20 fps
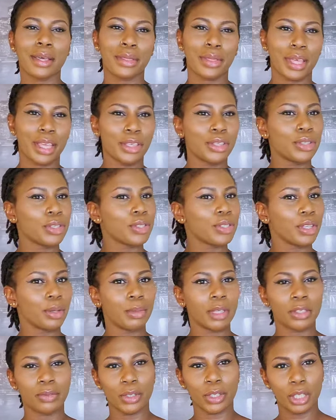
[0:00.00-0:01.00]
thank you so
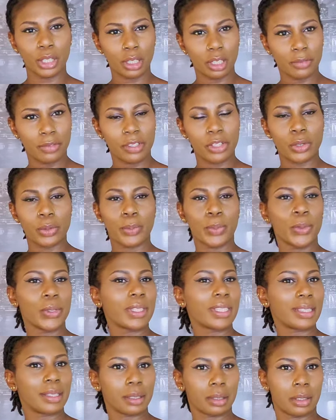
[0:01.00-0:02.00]
much for your love and
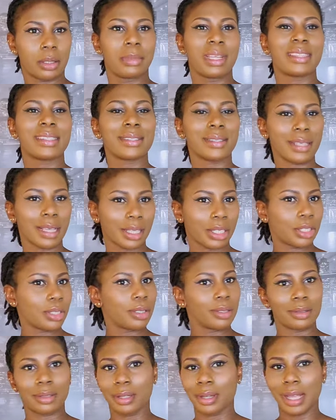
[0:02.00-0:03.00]
support in the comment
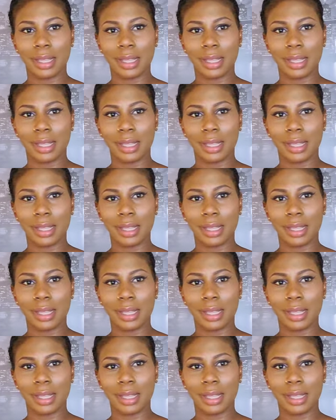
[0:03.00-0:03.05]
section.